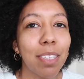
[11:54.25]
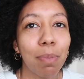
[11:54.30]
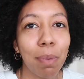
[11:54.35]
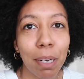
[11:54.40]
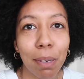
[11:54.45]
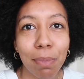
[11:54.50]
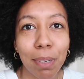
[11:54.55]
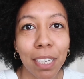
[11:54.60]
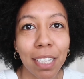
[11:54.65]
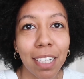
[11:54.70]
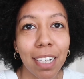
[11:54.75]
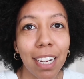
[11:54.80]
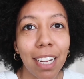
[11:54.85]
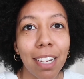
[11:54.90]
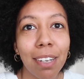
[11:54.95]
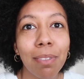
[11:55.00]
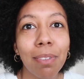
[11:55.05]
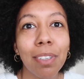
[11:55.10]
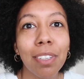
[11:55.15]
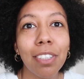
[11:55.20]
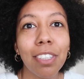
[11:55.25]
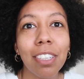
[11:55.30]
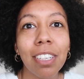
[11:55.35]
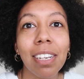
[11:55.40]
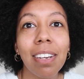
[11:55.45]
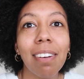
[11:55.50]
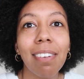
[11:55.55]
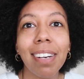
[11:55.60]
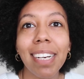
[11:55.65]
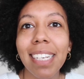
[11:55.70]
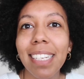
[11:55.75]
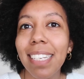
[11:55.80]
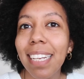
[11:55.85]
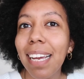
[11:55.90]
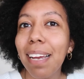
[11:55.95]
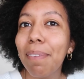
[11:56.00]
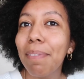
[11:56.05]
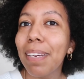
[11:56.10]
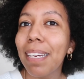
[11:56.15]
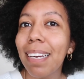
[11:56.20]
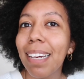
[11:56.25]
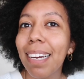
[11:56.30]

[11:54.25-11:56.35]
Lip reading: Tomorrow morning I will show you how I style my